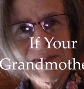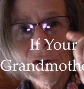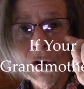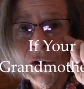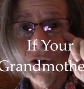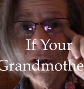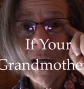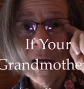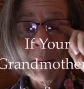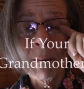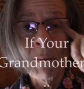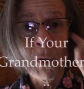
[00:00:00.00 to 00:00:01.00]
Good
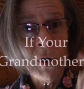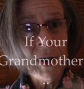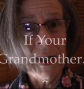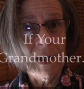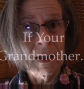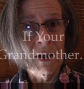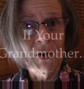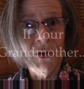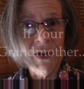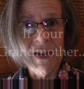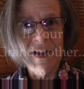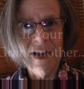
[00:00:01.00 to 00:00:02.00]
morning,
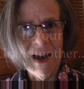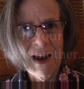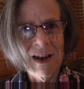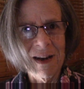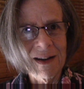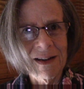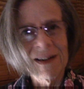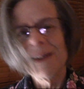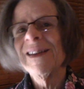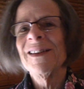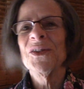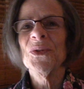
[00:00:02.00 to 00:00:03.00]
good day
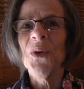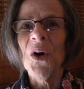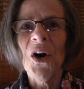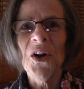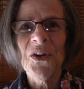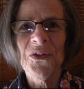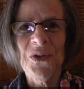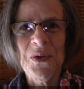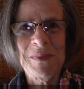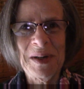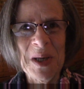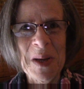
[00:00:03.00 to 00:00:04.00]
to all of you.
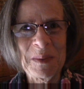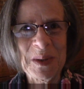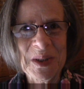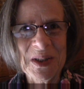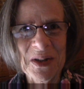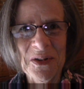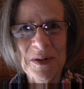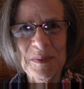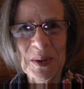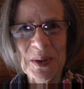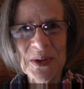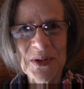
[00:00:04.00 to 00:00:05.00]
My name is Sarah,
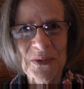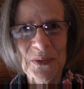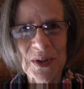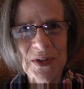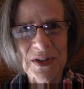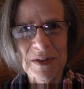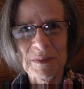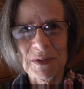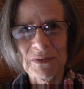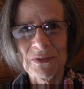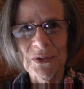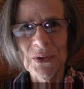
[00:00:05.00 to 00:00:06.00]
Pearls of Wisdom
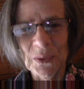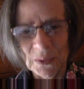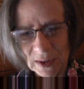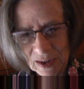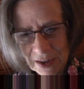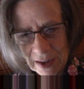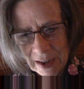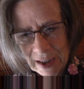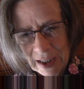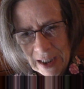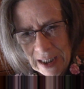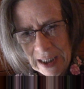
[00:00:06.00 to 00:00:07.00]
and Food.
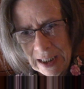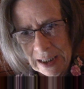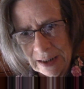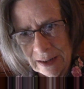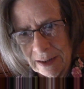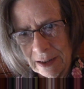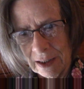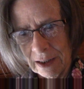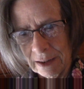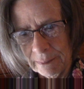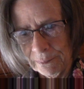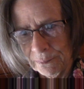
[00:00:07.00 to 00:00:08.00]
And
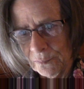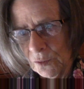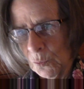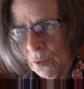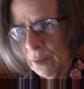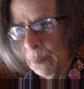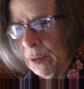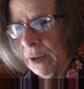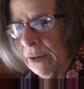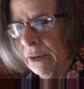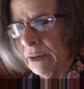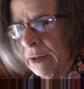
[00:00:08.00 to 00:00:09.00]
we
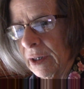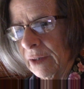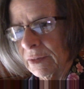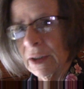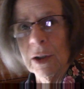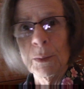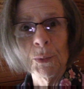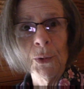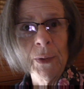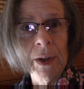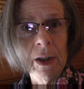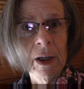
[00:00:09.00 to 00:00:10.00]
appear to have a little
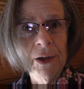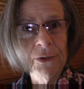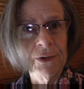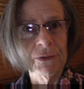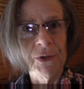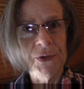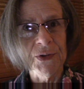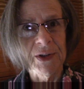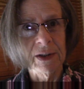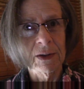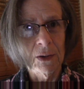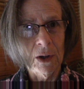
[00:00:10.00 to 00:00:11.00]
brewing
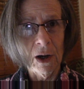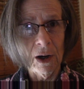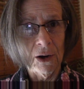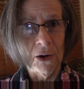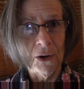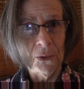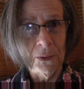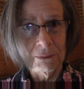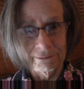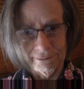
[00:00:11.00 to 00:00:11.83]
controversy. Uh-oh.